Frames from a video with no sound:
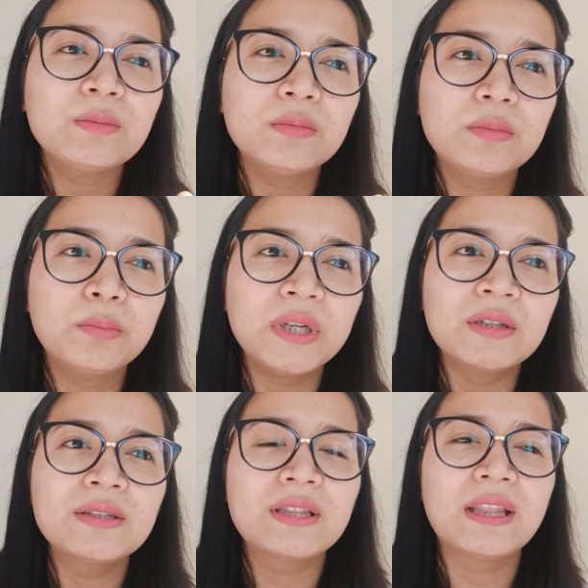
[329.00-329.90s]

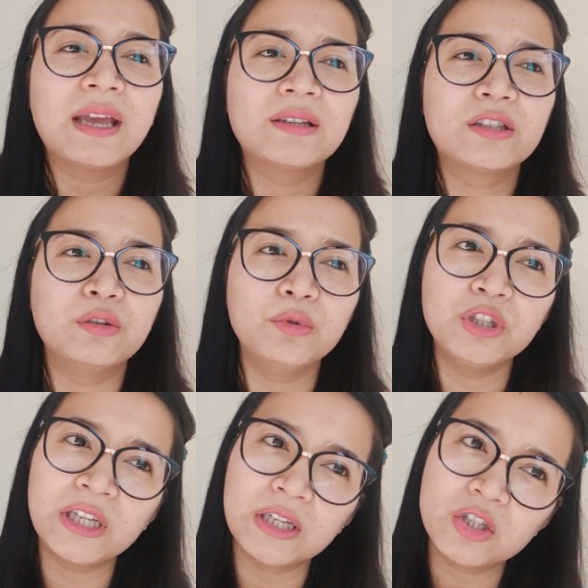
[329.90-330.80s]
built that
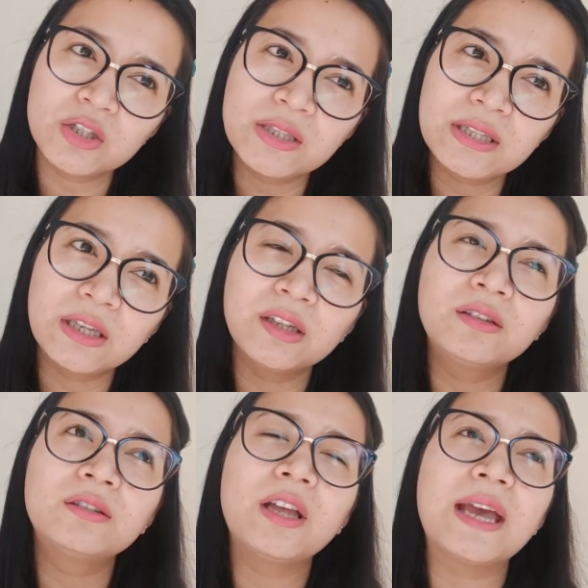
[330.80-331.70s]
communication
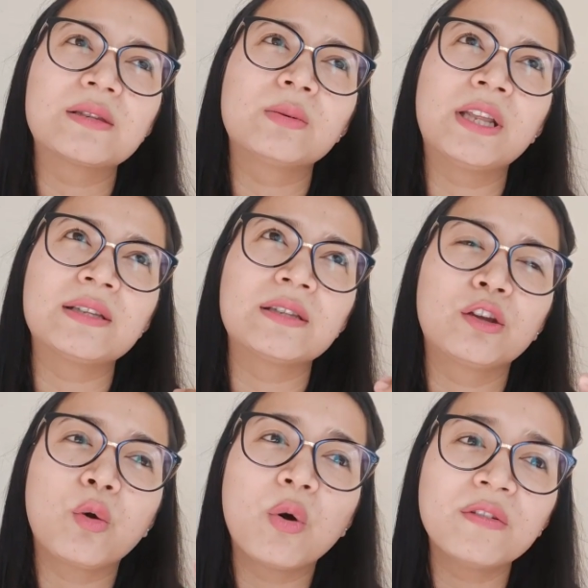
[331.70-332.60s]
skill as well as the
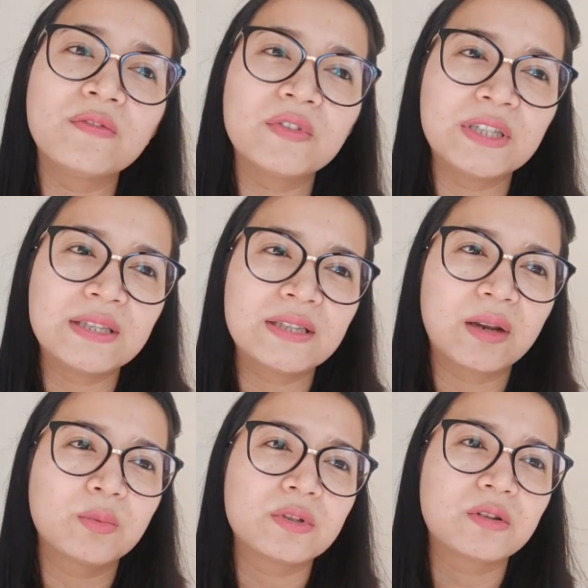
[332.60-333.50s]
confidence
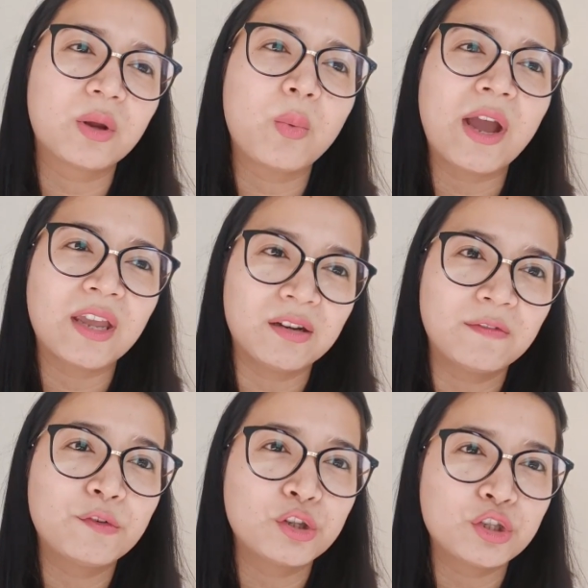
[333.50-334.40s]
that was required
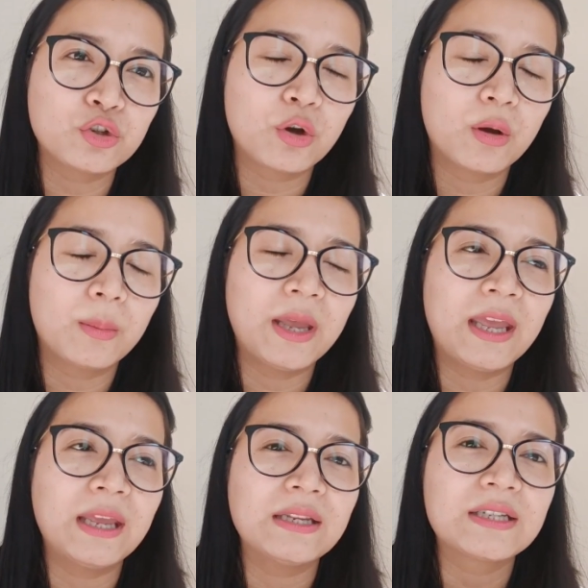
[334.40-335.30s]
for the job.
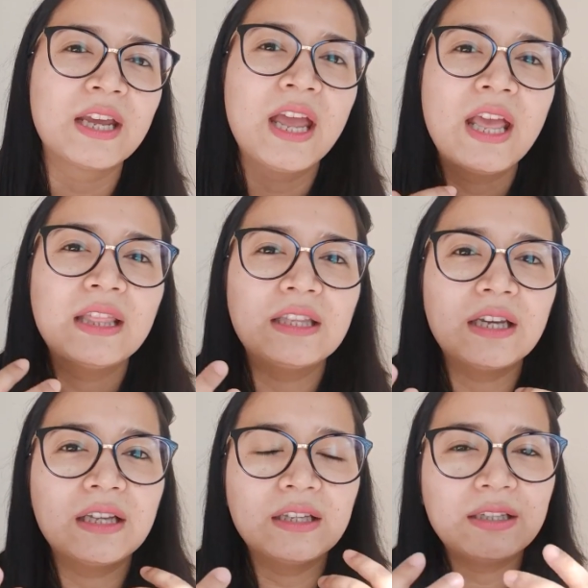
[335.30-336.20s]
And
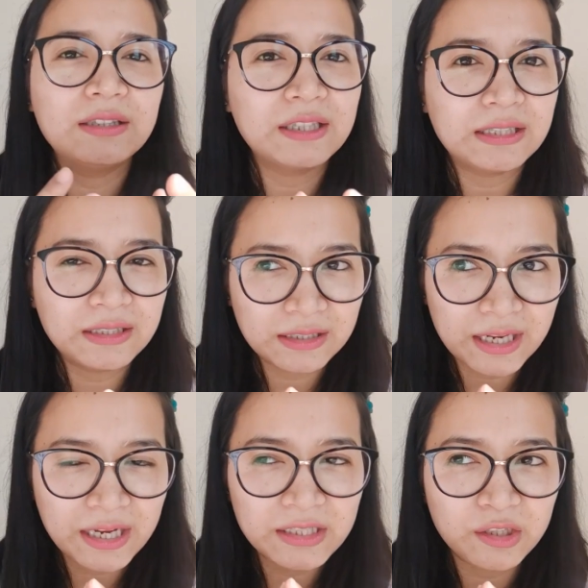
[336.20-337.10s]
the
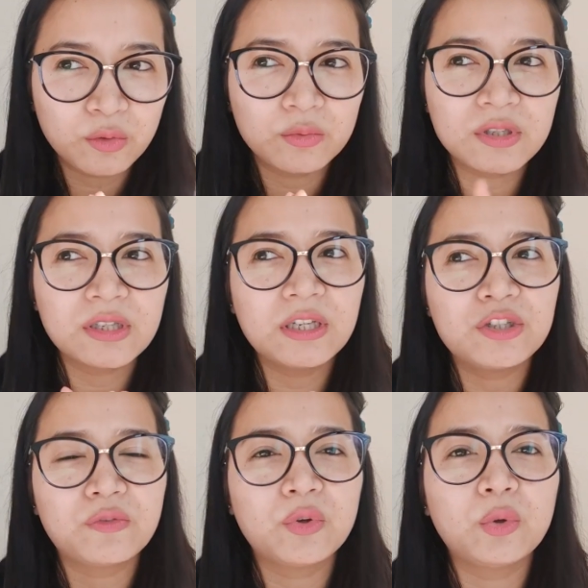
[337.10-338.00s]
lady who was
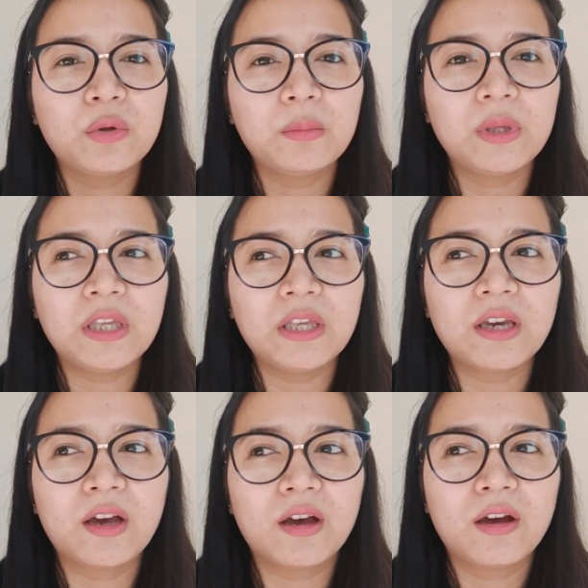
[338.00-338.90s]
interviewing me
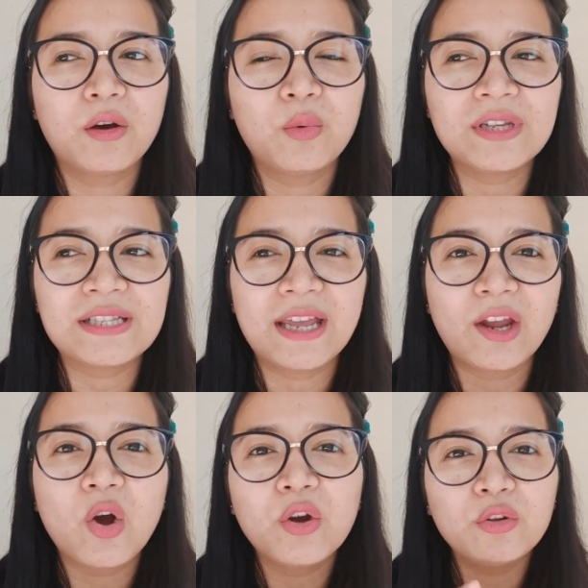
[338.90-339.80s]
was like,
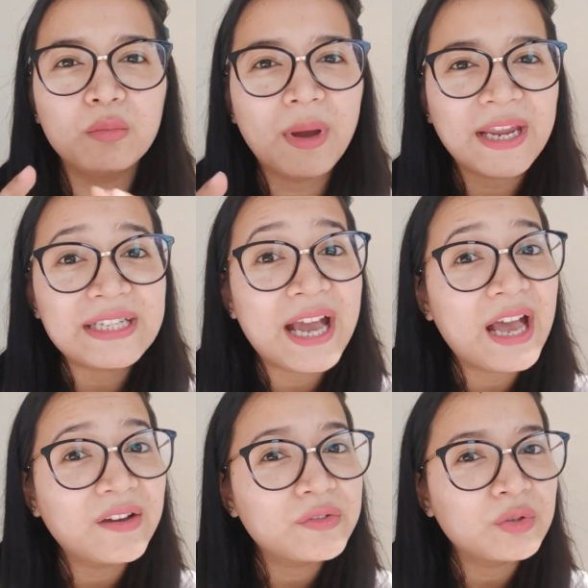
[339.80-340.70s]
oh, you might
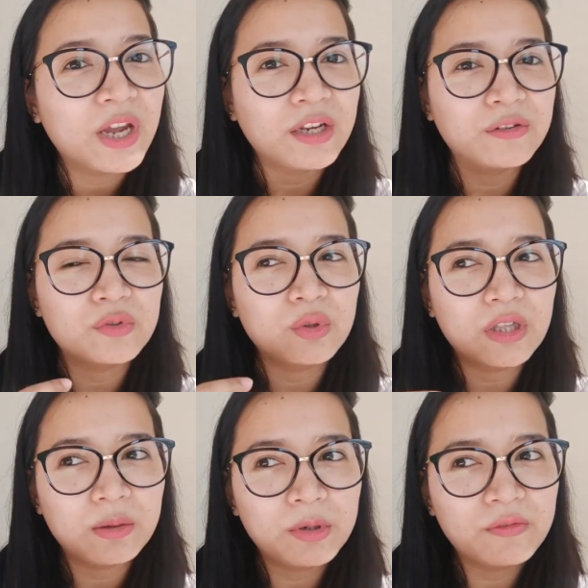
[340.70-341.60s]
have to kind of do a
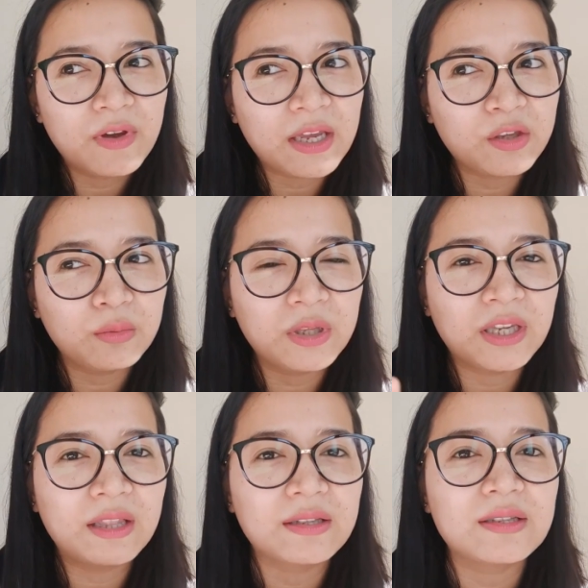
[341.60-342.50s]
little bit of
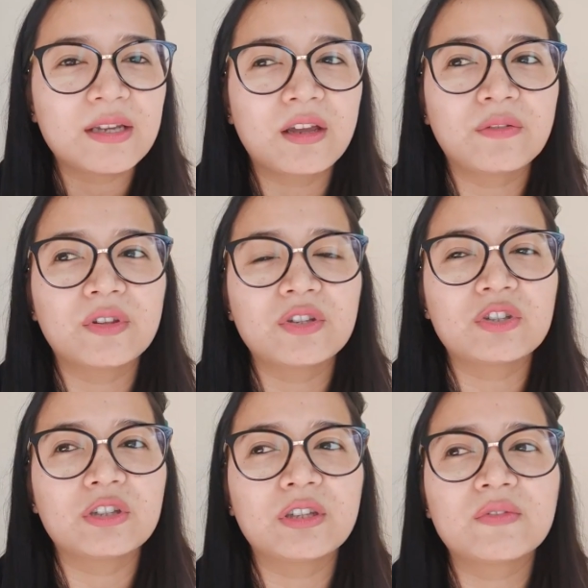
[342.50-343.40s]
vacuuming at the start of the
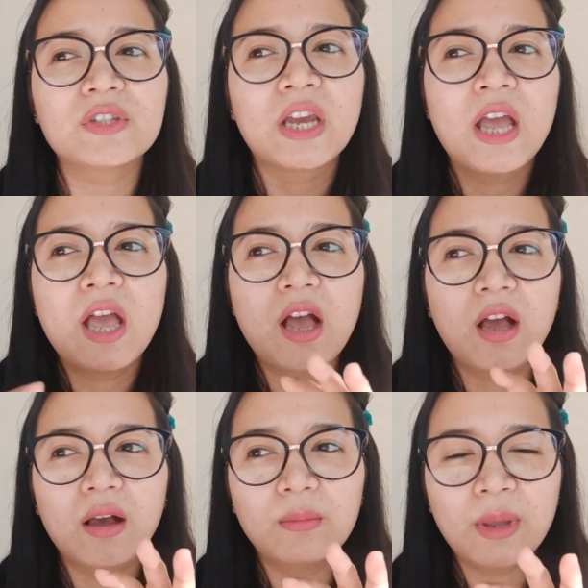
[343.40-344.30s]
shift,
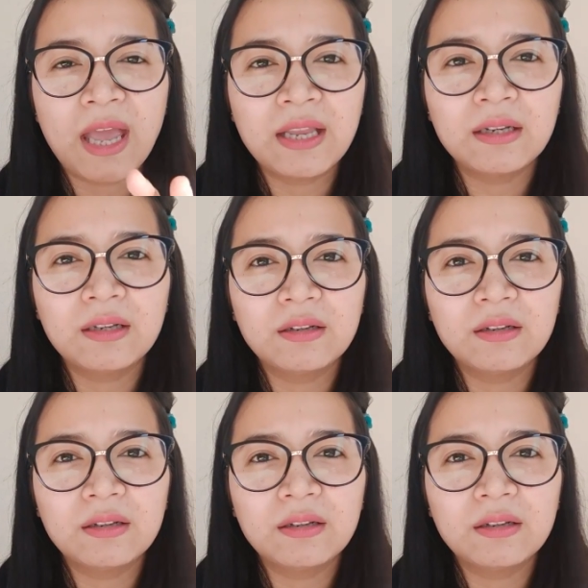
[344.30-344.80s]
and